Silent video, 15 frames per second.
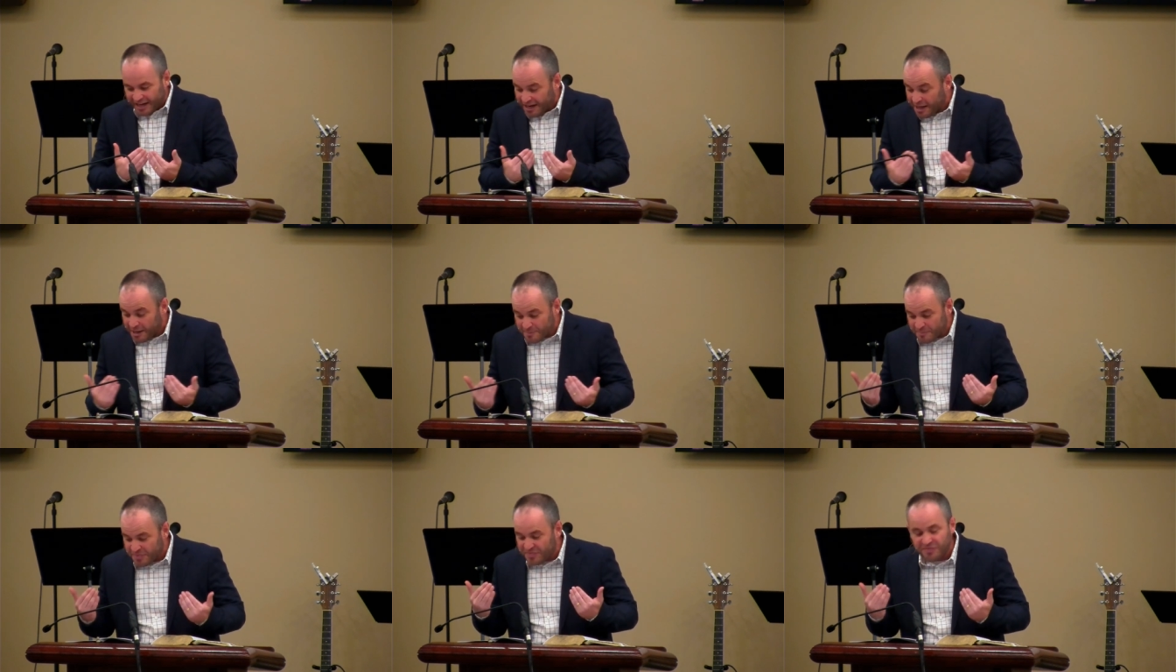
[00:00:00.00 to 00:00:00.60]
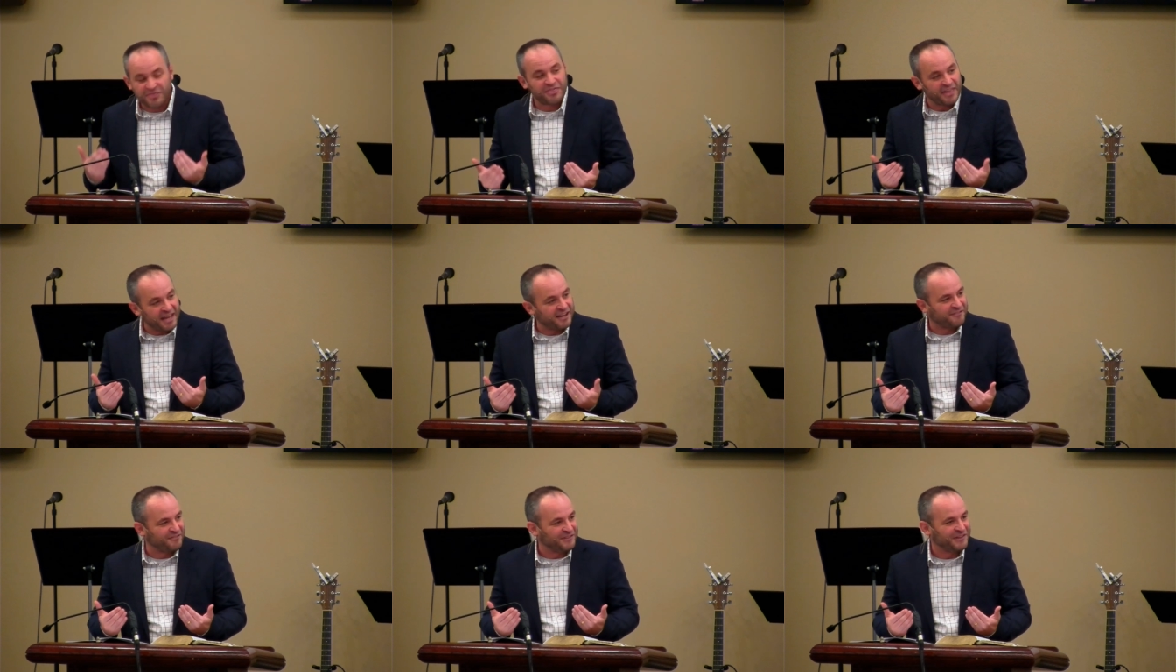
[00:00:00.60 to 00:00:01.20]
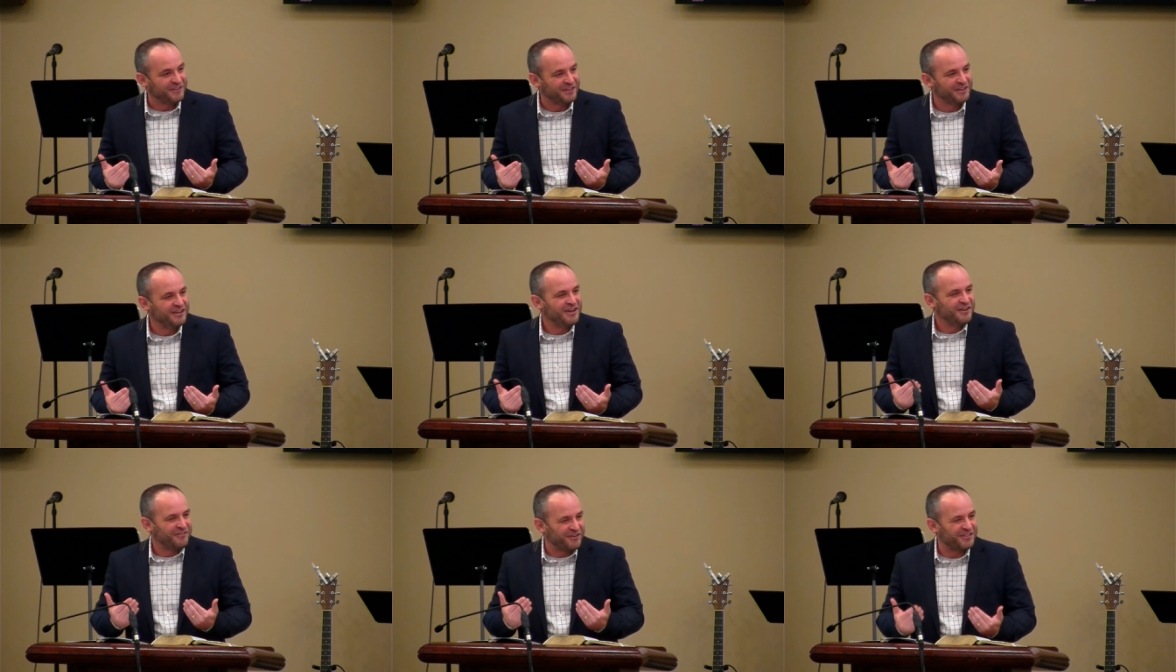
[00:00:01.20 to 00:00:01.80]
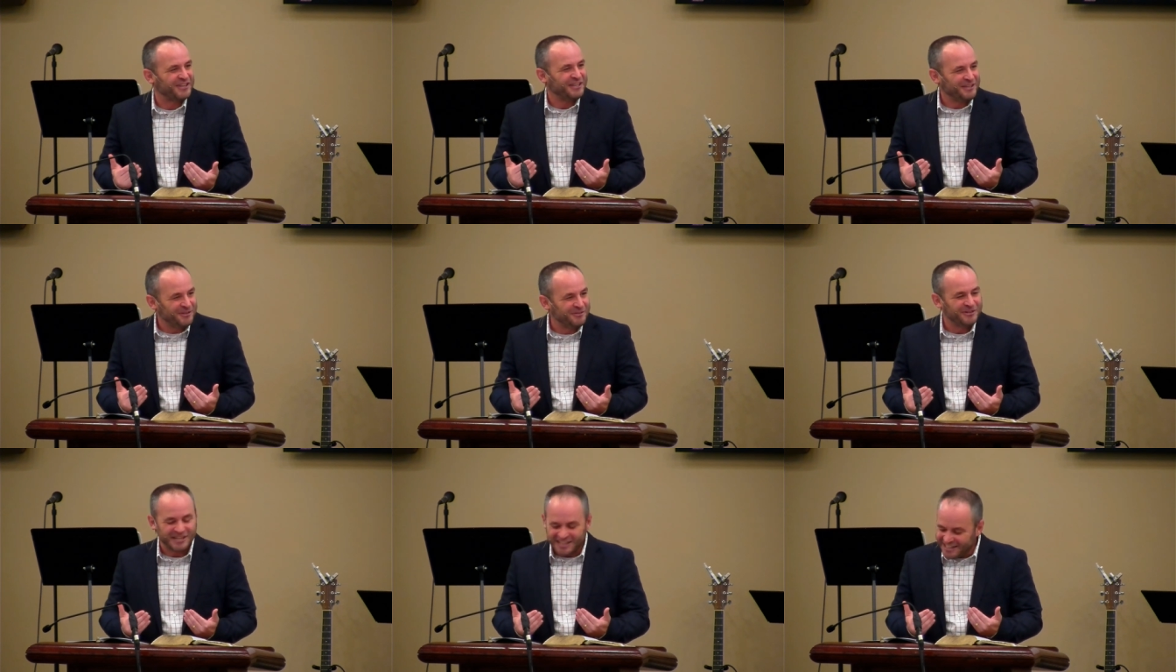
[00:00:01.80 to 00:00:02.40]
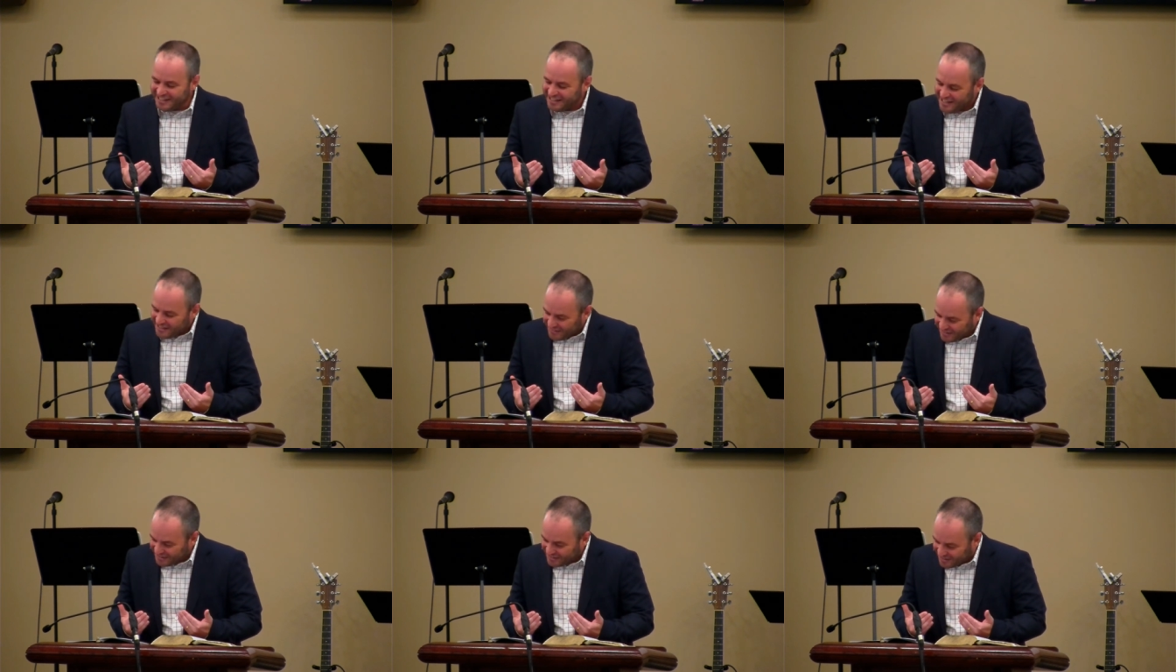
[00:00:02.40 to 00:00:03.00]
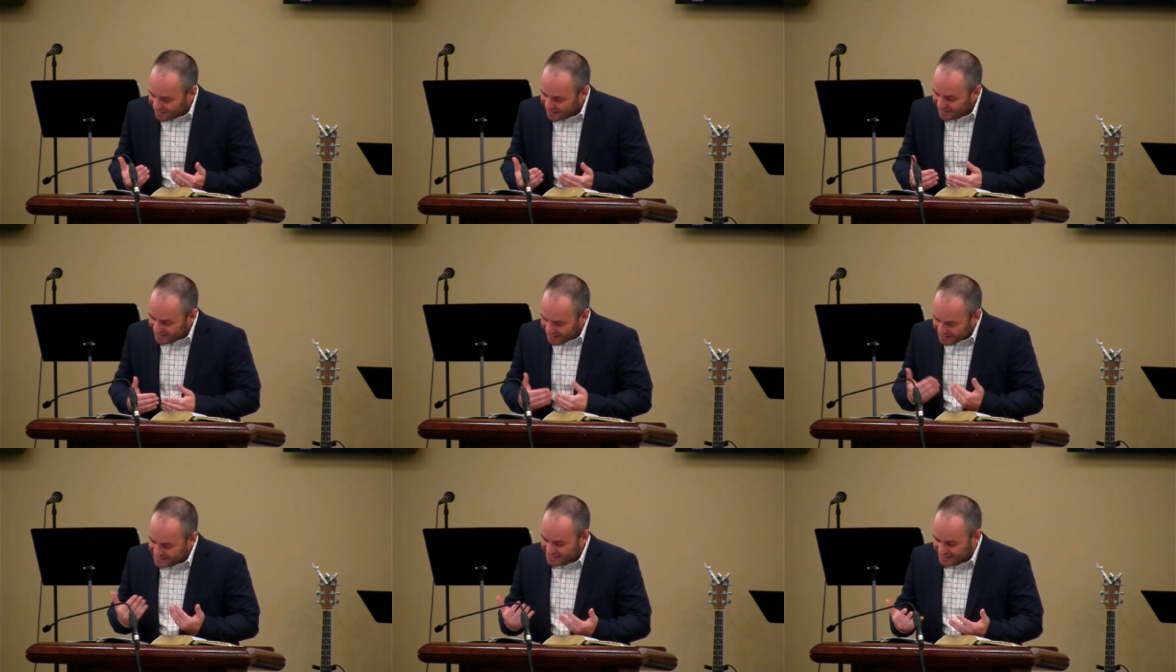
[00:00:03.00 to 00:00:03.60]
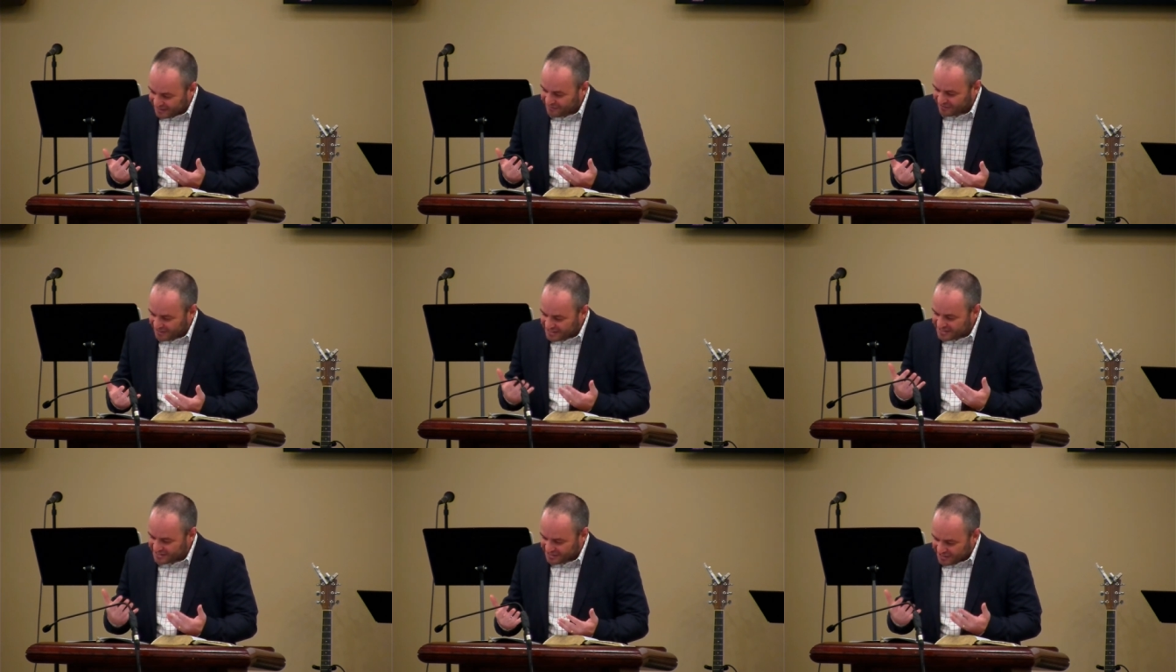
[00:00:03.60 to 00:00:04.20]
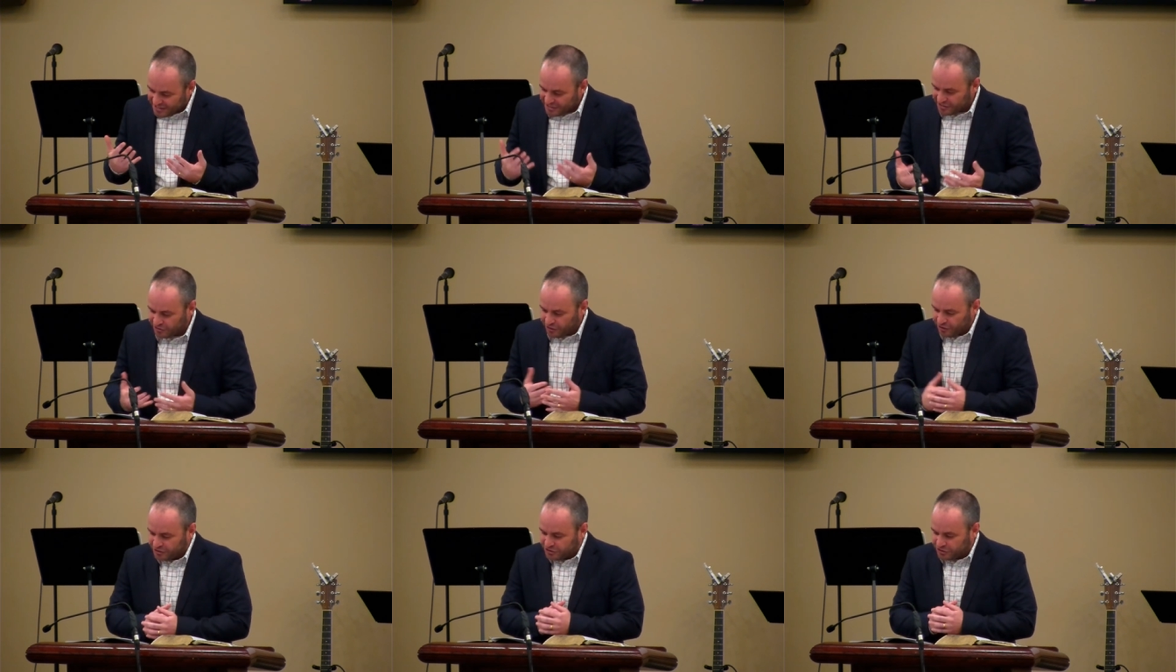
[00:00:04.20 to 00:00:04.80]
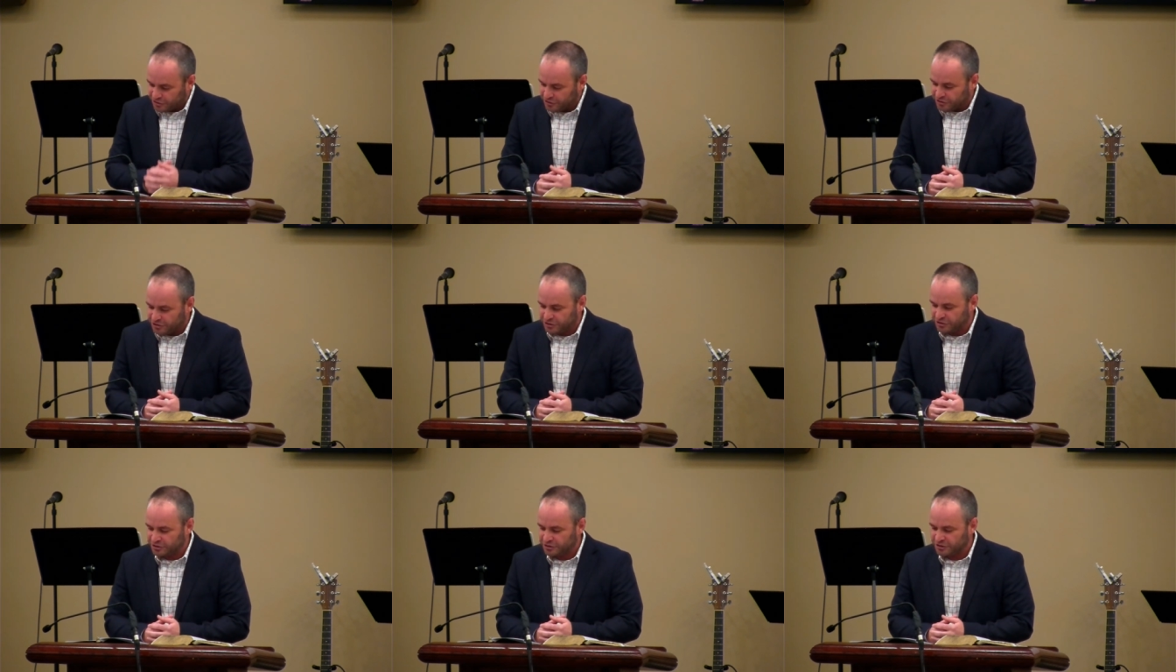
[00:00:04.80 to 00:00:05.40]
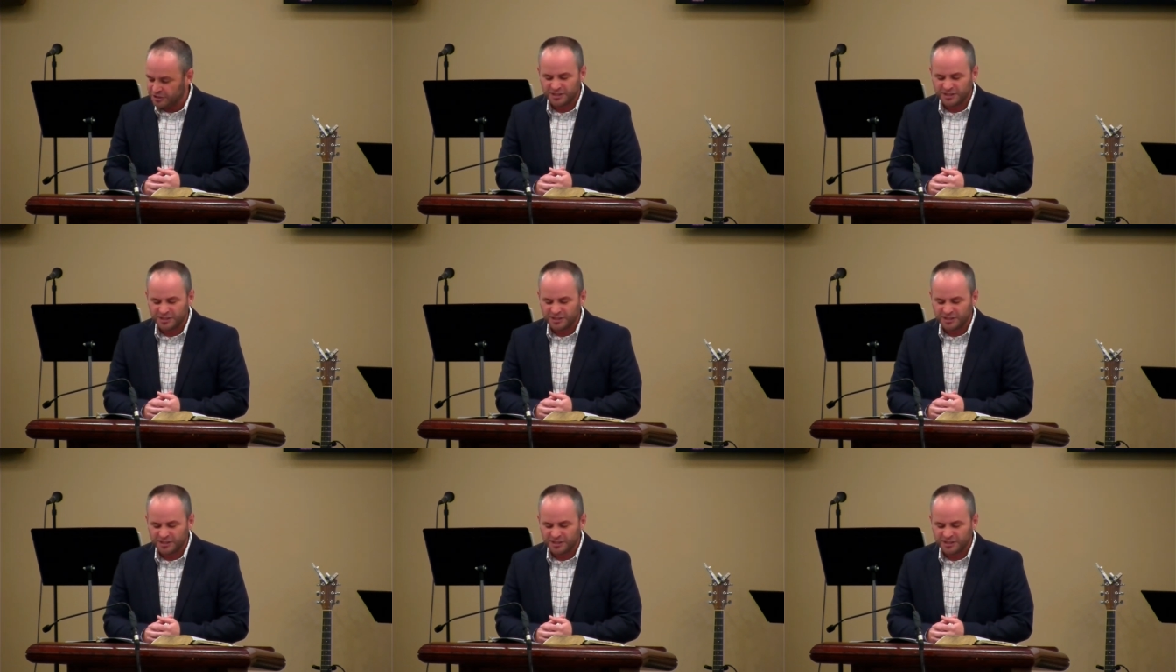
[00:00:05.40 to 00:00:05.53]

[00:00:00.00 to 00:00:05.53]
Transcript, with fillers: And I am thankful for the unity that God has given us in our church.